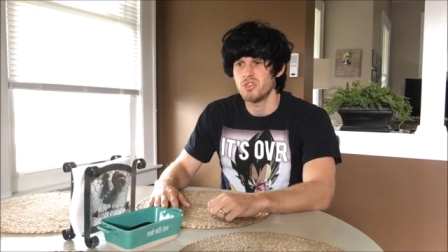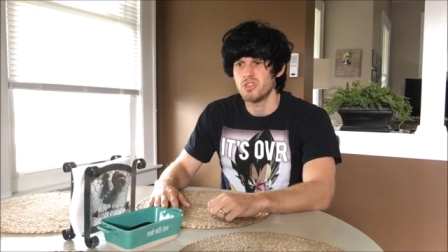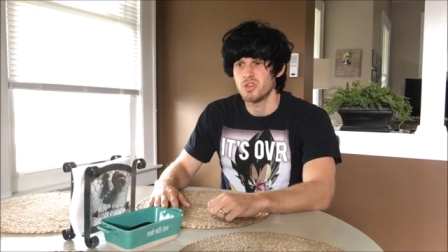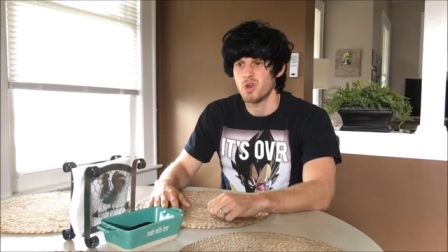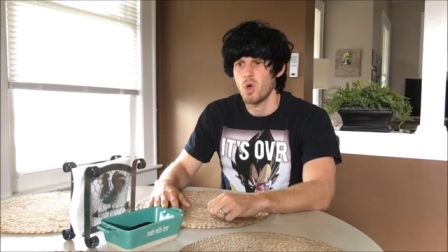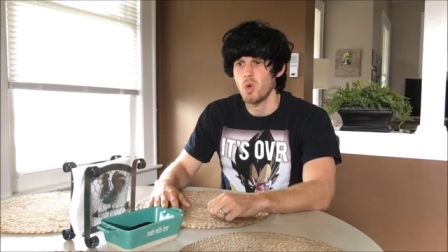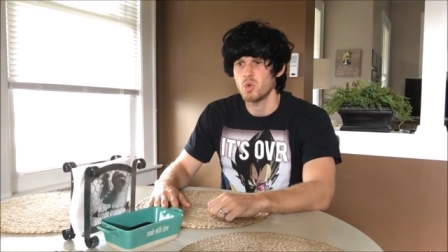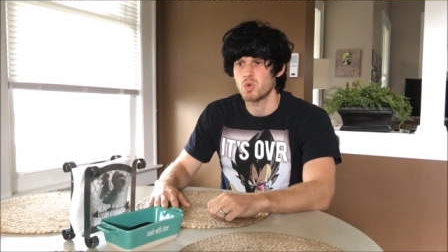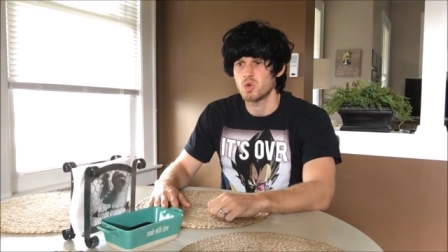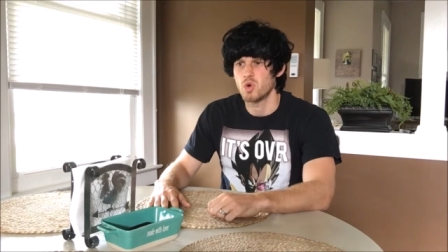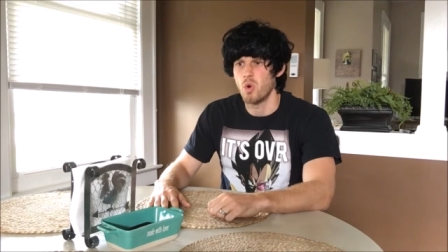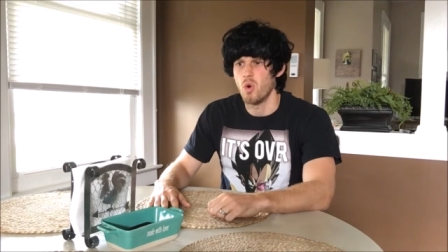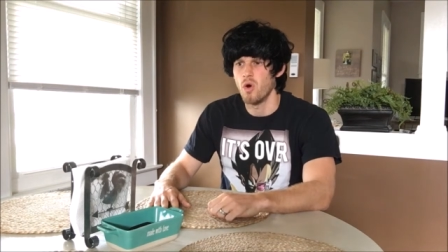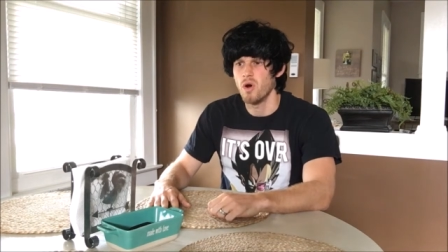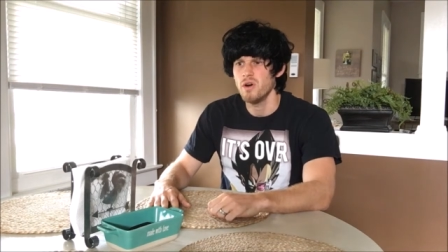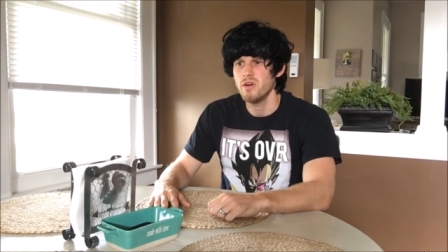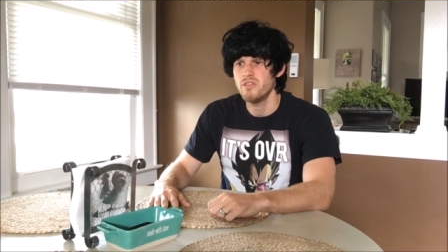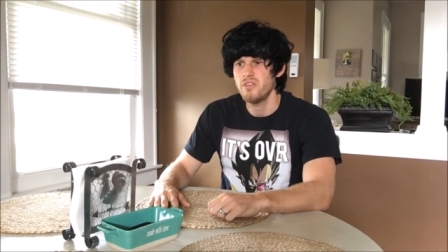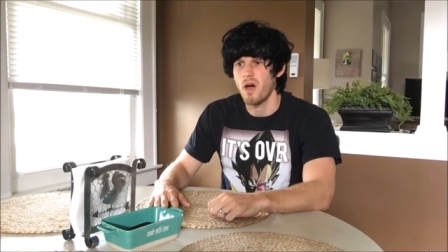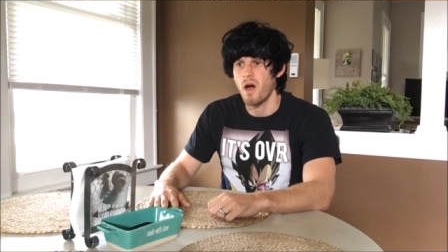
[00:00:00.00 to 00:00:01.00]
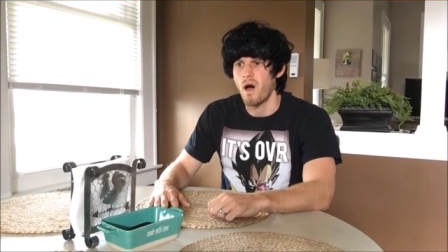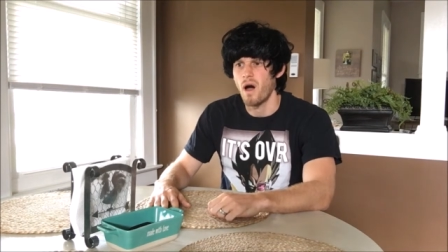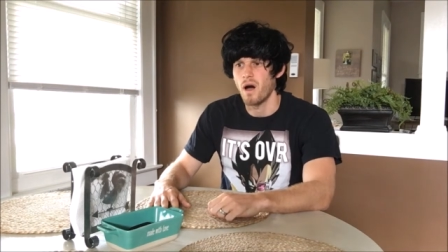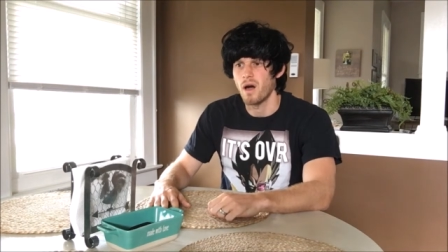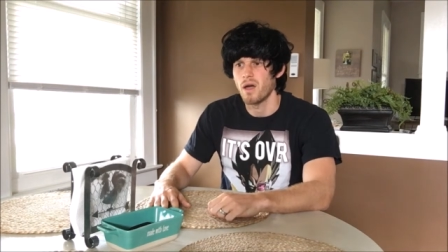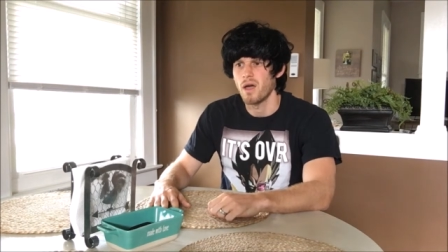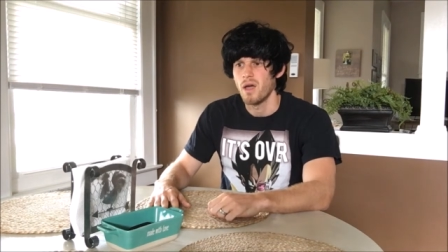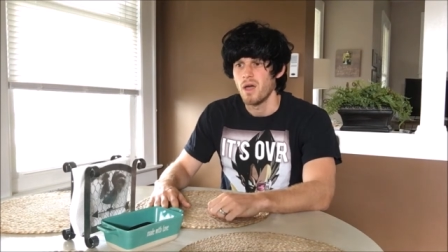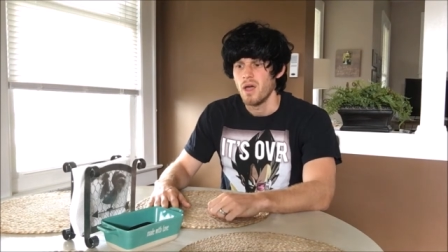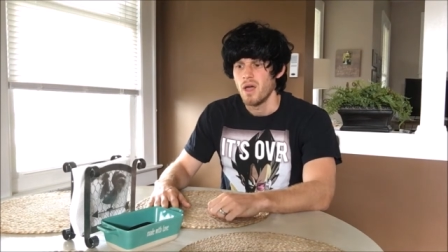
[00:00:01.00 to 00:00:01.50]
with an old corn
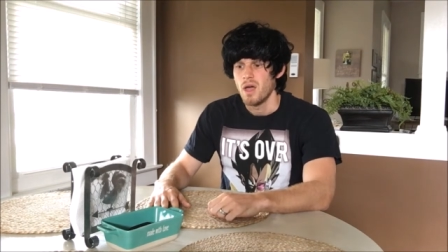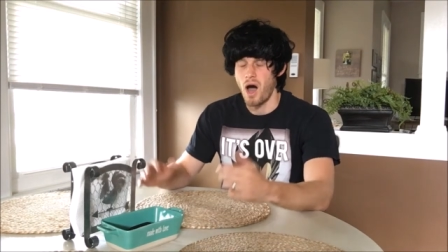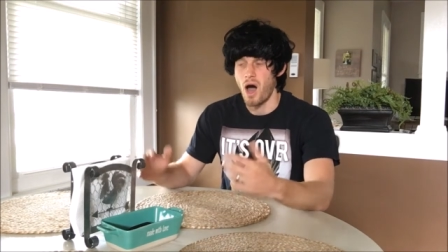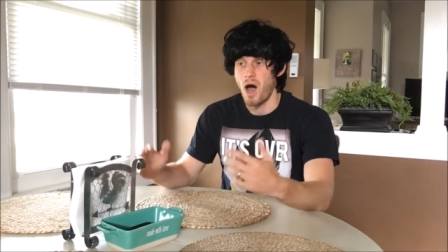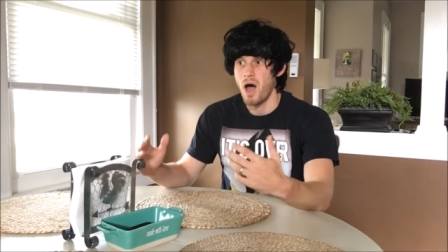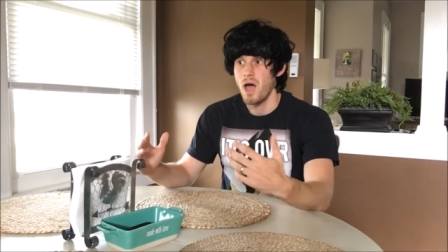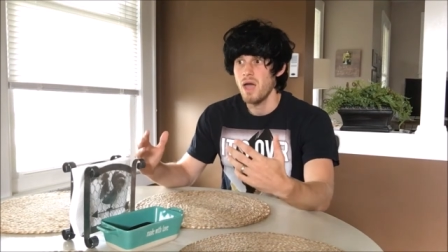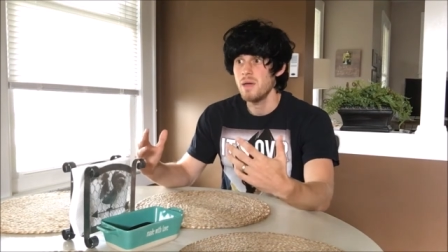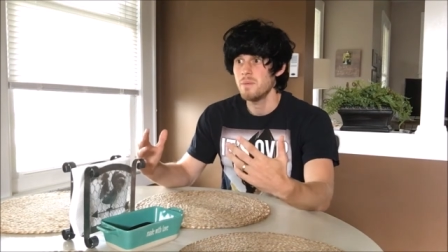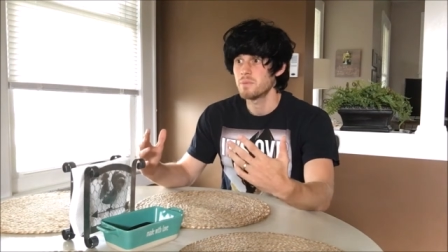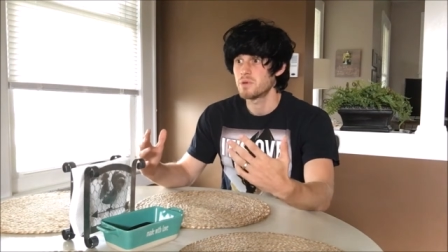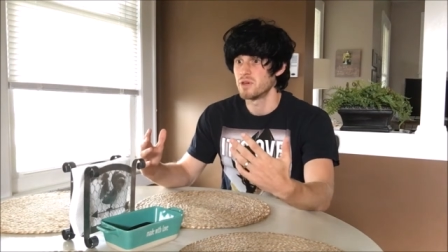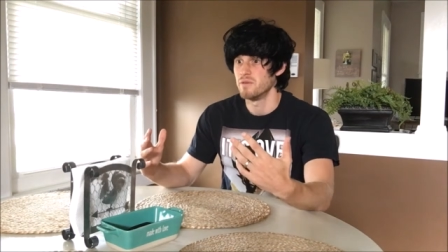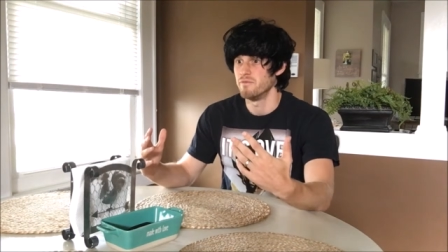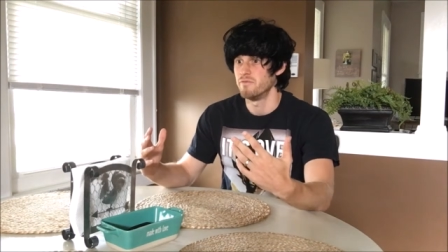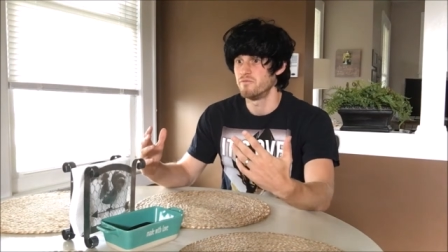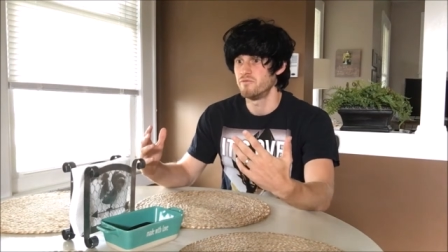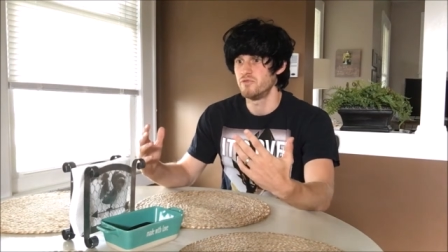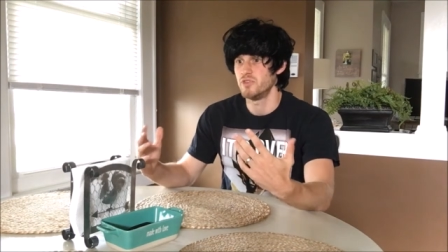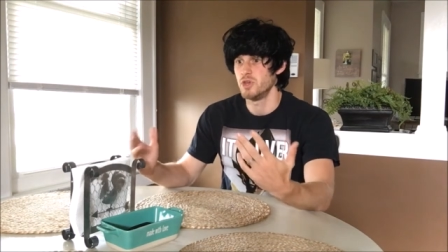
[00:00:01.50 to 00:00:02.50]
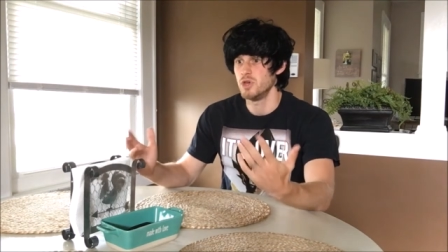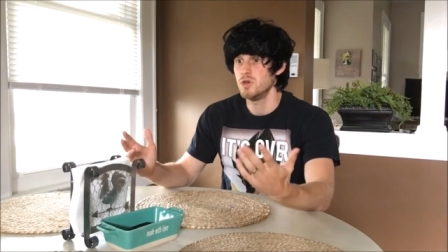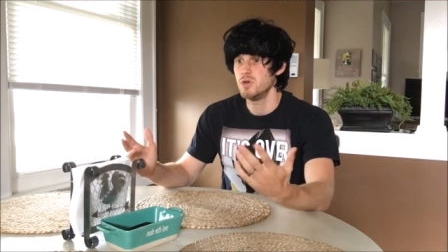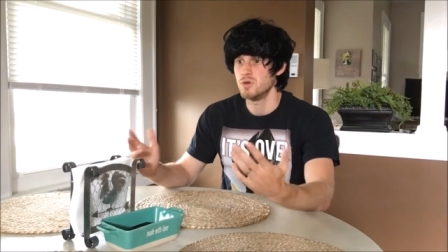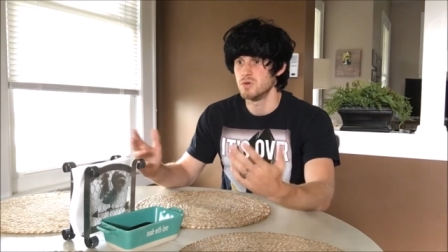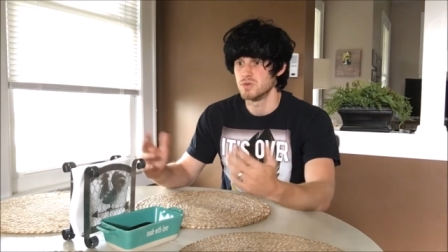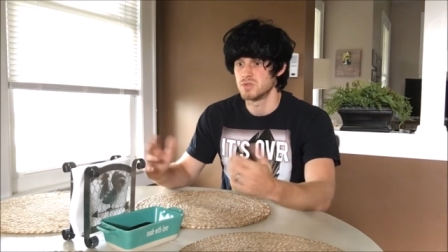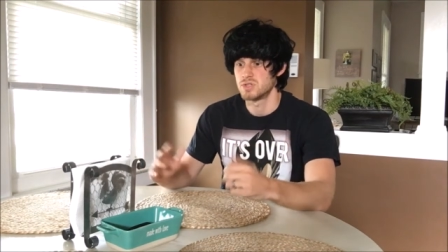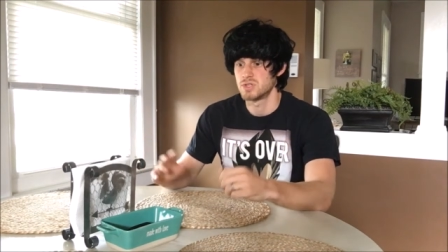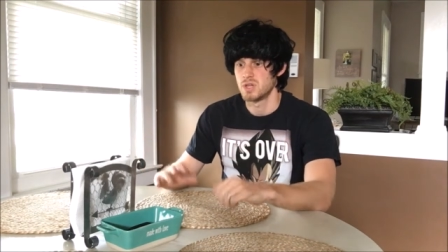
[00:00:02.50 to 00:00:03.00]
dog? I am
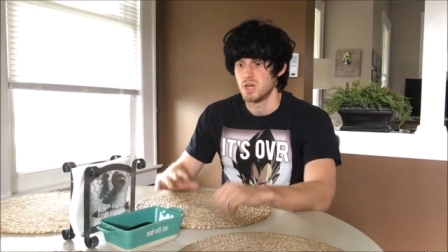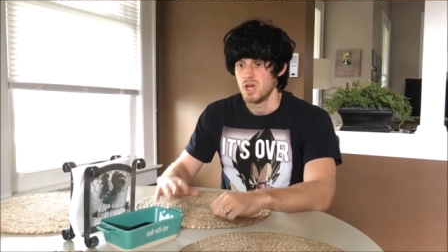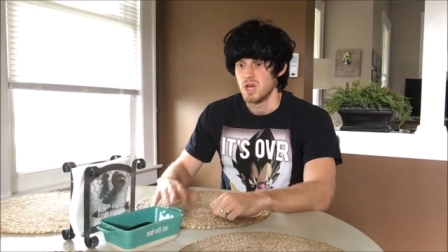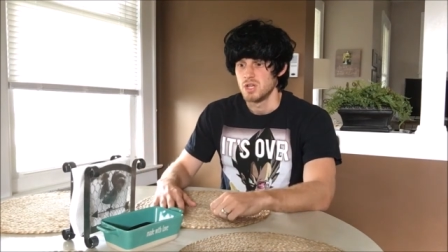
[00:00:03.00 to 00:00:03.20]
confused.